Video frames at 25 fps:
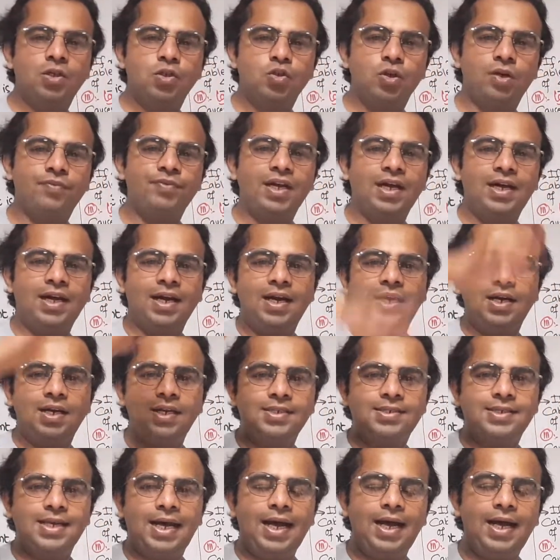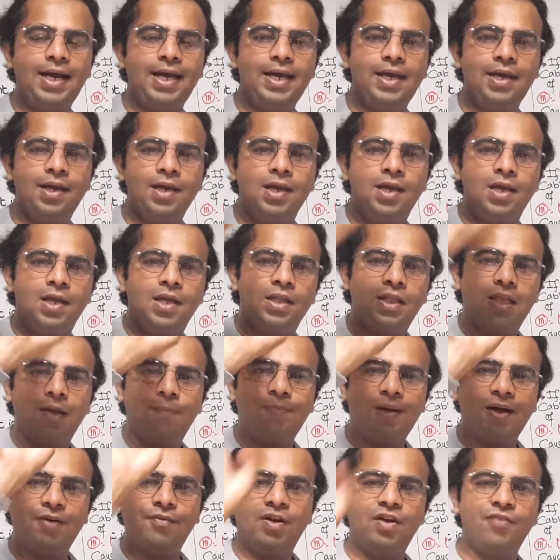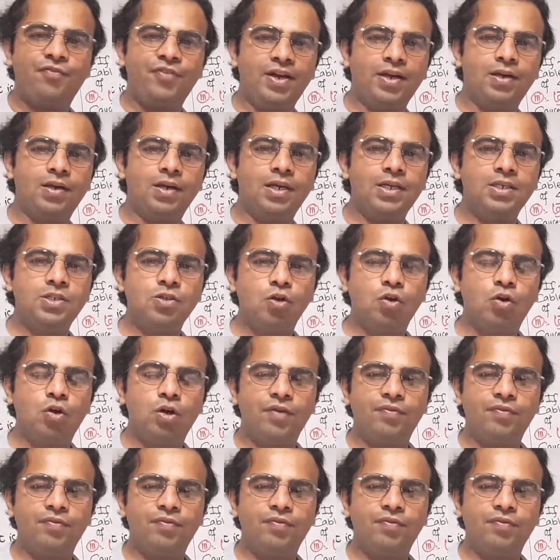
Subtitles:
so if the current is high, the power factor is low.